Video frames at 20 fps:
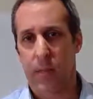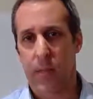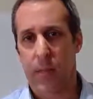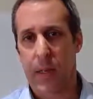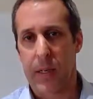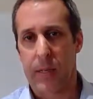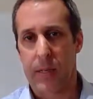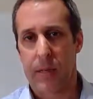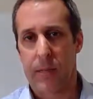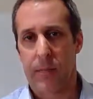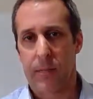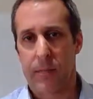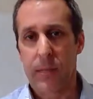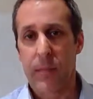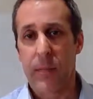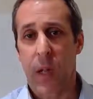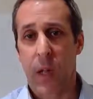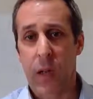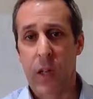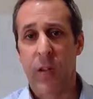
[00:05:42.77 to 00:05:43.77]
piece.
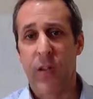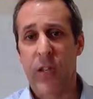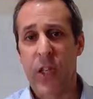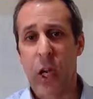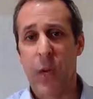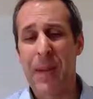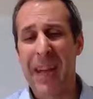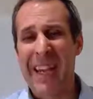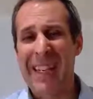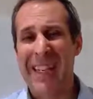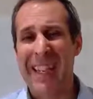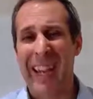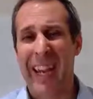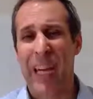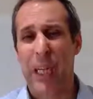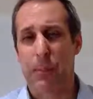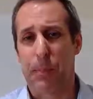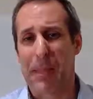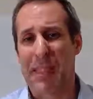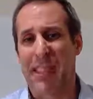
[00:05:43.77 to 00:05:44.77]
Another term is an
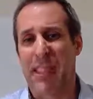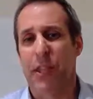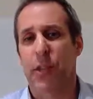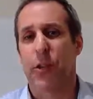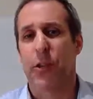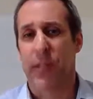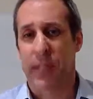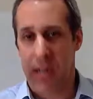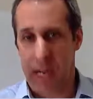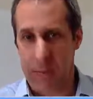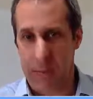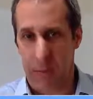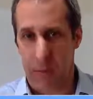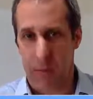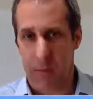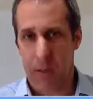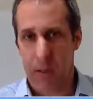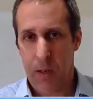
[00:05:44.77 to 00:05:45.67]
exposition table.